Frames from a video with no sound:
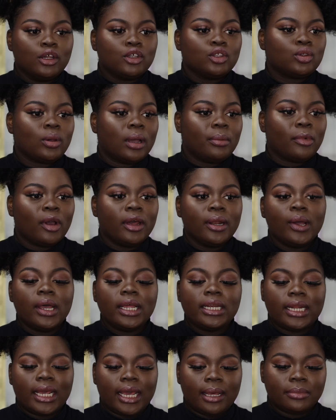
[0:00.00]
So I'm going
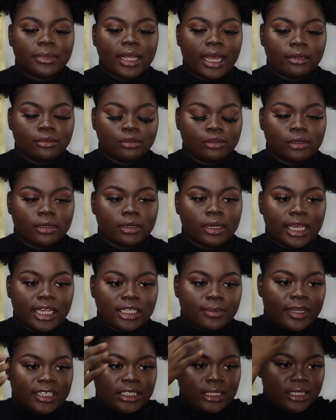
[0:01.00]
to attempt that look,
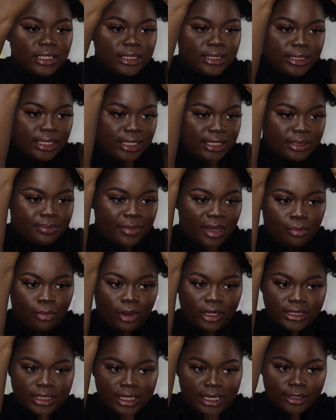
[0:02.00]
especially since my
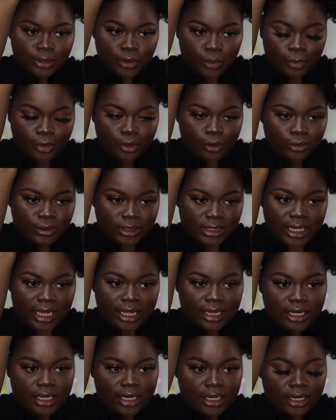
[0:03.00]
buns are like super close
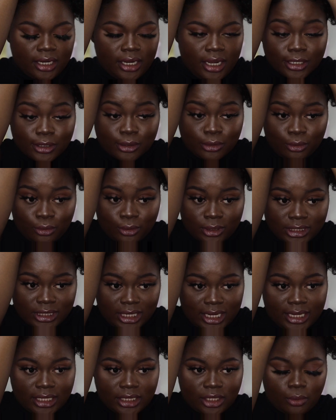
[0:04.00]
together. It just looks
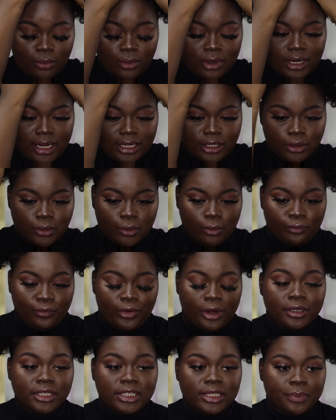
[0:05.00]
like they were like, you know,
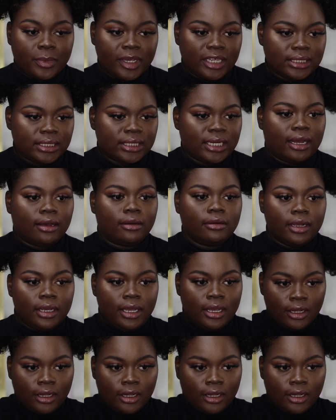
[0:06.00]
very spaced out.